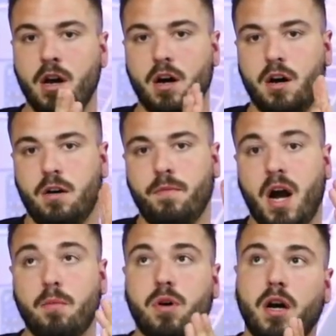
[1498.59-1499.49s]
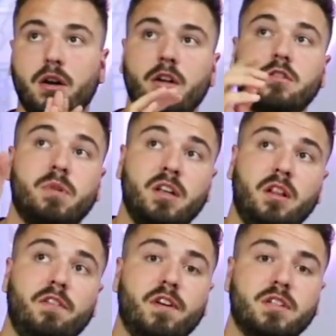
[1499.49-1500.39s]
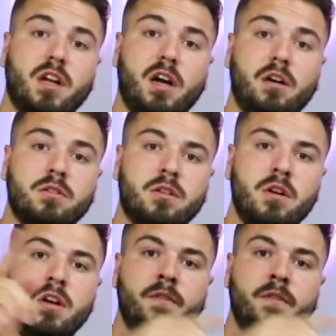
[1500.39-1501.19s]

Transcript: I'm probably going to use my Lithics tiles,